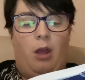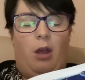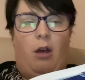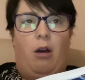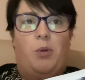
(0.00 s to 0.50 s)

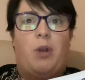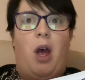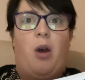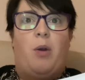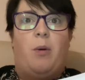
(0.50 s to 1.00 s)
Oh
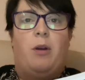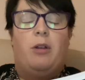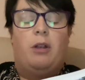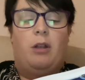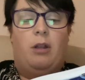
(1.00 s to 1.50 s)
no!
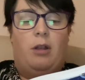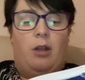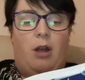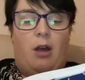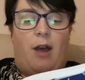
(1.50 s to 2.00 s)

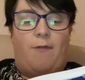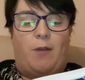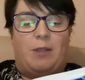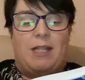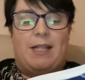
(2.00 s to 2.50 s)
I
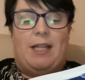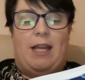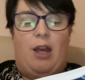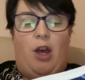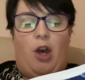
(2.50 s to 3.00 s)
feel
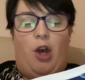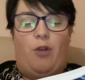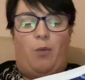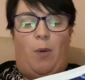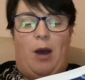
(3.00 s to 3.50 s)
dizzy,
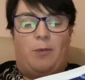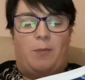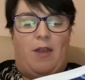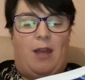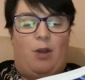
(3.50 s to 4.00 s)
overwhelmed
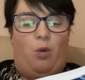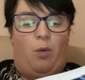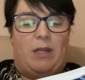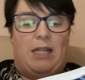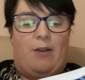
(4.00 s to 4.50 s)
by the
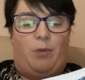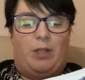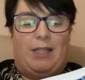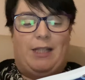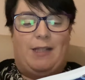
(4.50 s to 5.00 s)
enormity of
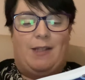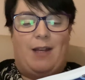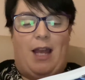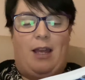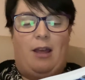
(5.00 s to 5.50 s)
what is at
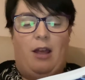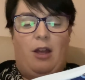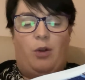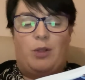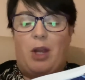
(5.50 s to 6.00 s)
stake.
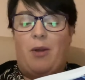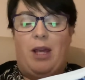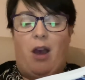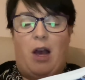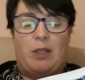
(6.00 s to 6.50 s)
Not only
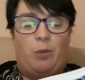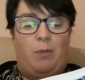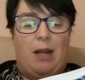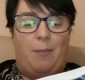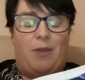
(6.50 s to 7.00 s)
Castle
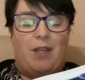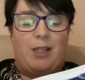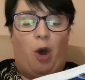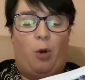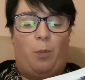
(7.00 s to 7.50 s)
Mila, but this
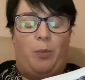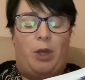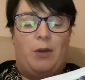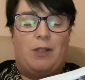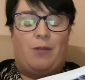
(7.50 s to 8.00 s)
whole
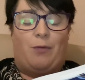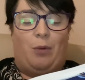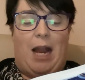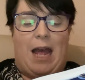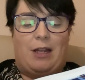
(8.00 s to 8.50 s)
beautiful
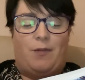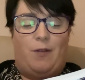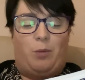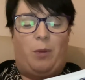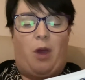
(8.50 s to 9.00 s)
land
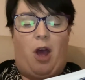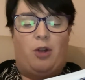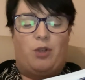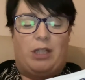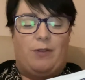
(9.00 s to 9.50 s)
filled with
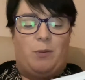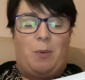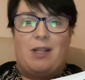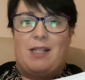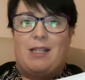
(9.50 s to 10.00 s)
hundreds of
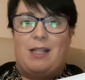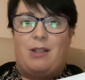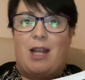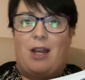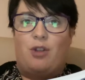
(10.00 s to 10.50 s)
spirits is in
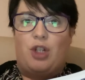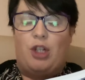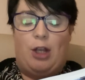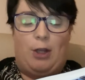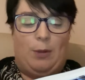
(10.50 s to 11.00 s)
danger
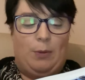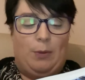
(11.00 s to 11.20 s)
too.